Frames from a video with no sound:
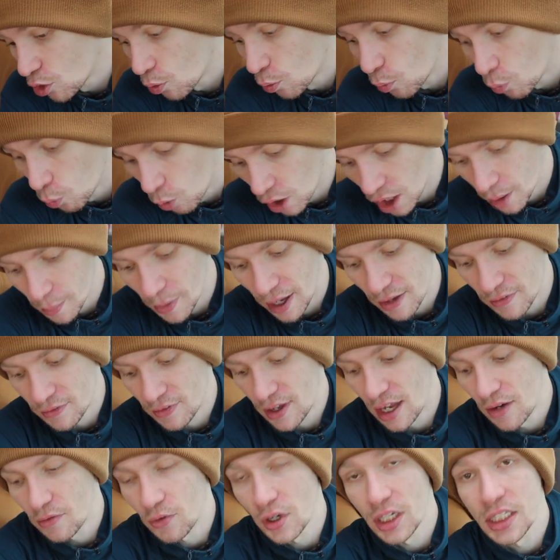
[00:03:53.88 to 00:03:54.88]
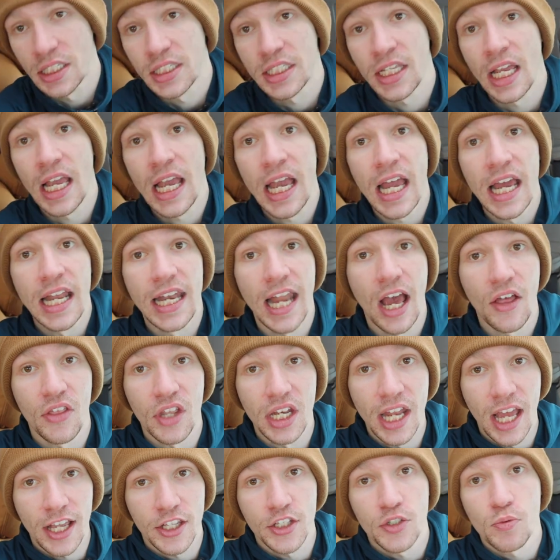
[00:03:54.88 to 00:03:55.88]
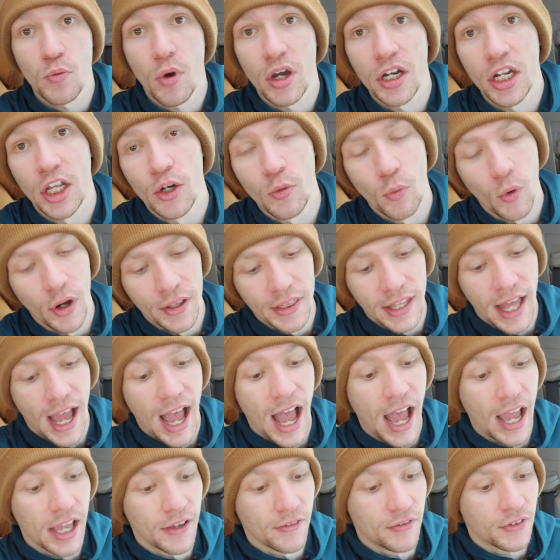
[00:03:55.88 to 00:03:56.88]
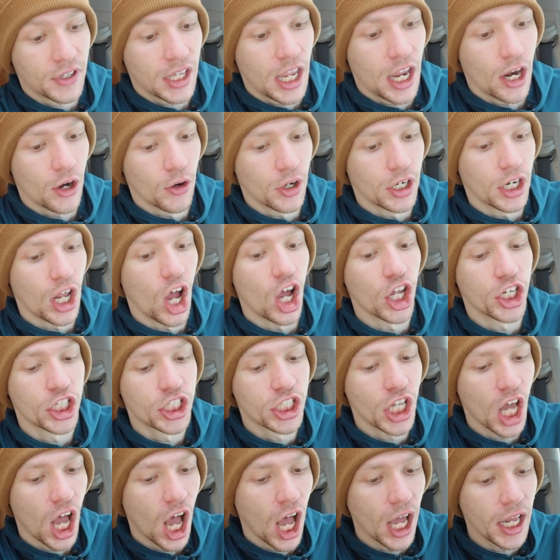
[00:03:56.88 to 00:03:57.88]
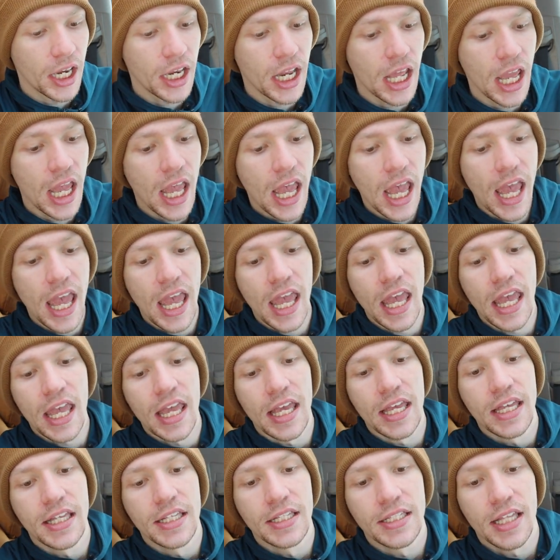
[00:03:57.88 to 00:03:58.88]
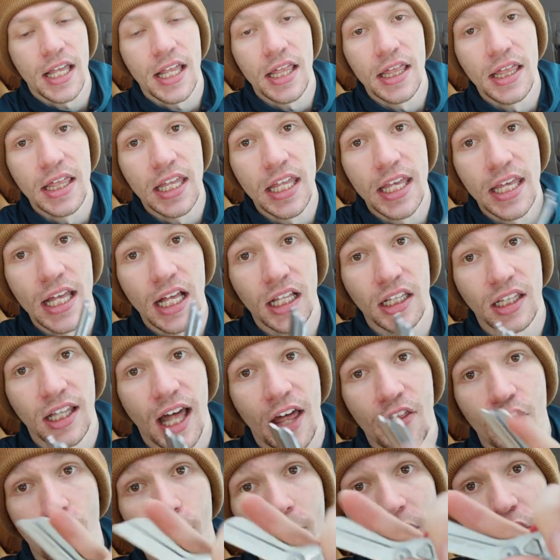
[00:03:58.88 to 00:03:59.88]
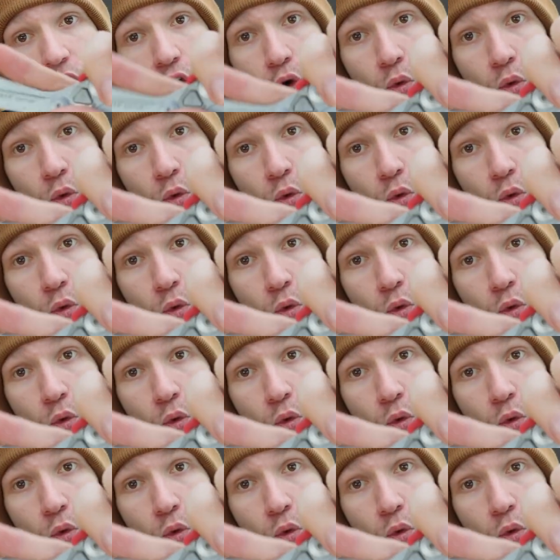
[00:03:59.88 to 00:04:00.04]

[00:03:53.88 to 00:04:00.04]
one of my favorites. Now the next one, and one that I've carried a ton, is the Leatherman